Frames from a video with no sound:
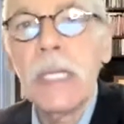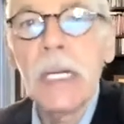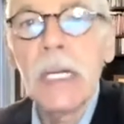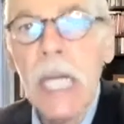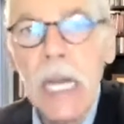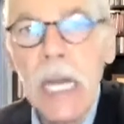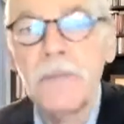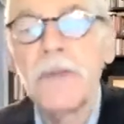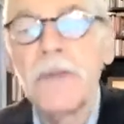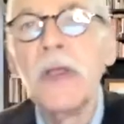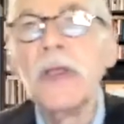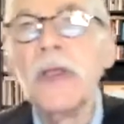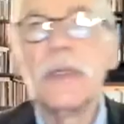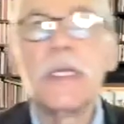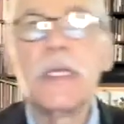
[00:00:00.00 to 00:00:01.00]
in life.
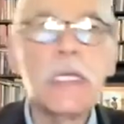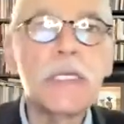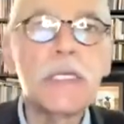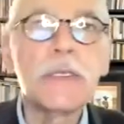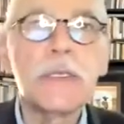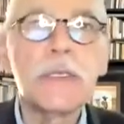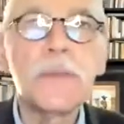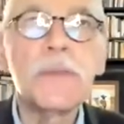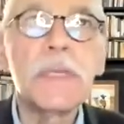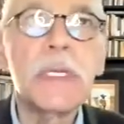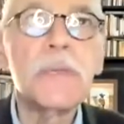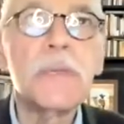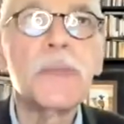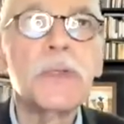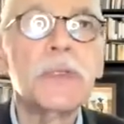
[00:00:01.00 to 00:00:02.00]
These are the
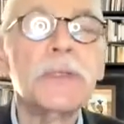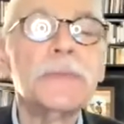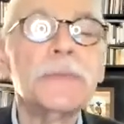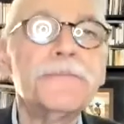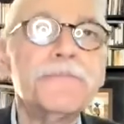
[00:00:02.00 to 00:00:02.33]
people